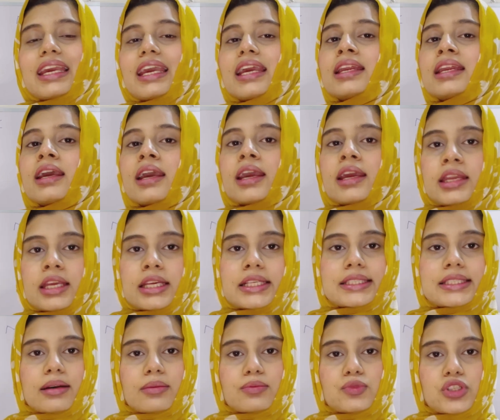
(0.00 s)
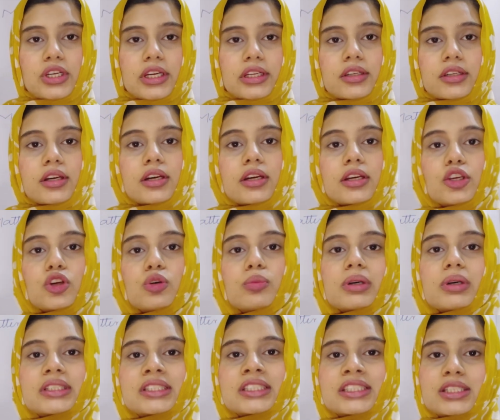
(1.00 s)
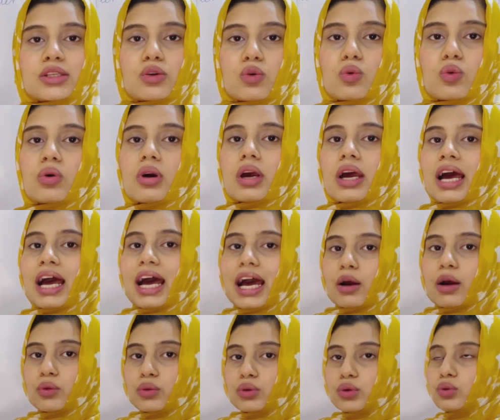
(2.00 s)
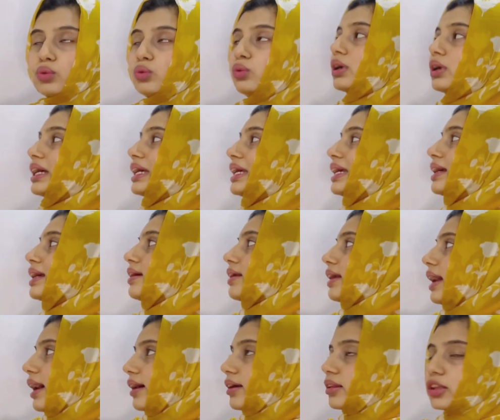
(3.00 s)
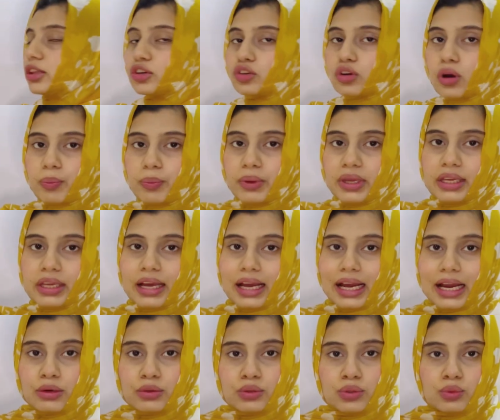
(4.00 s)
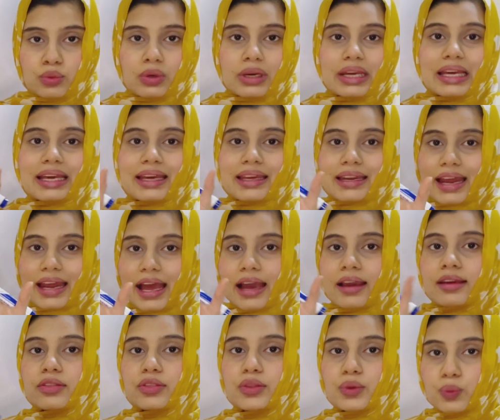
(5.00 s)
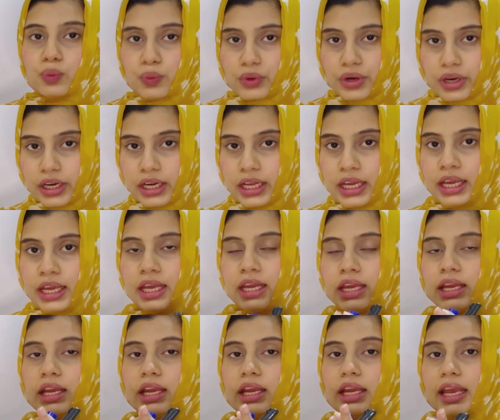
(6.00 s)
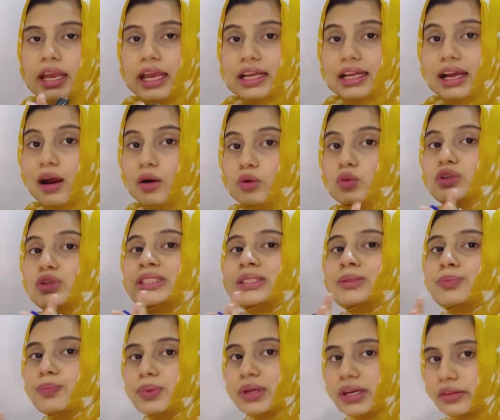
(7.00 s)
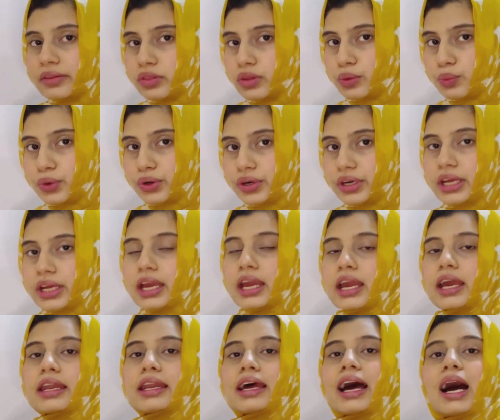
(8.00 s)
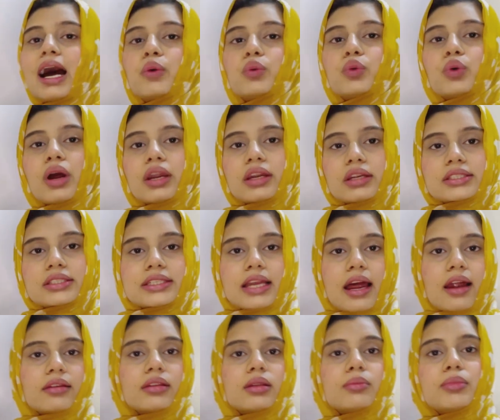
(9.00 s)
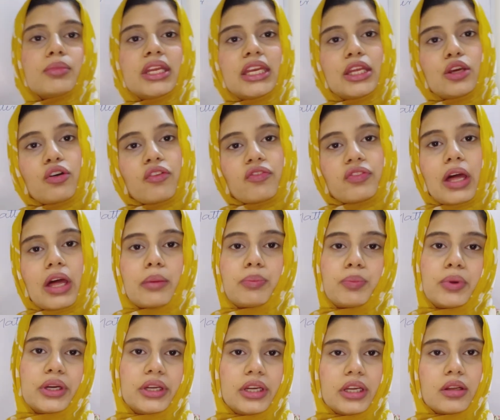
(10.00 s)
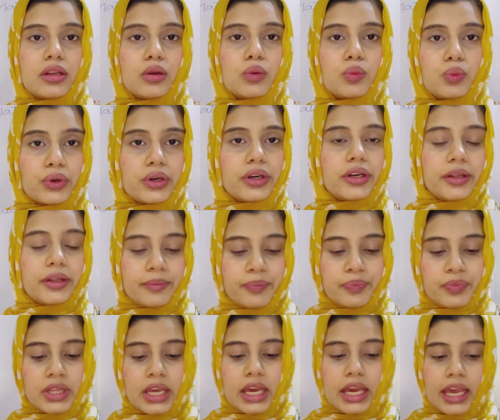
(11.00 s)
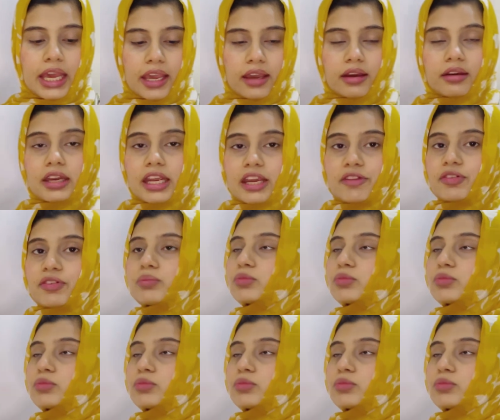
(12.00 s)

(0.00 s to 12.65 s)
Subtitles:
in any subject, you must know how to crack the topic, how to crack the word, how to split the word and how to understand the meaning of that particular word. Here if I'm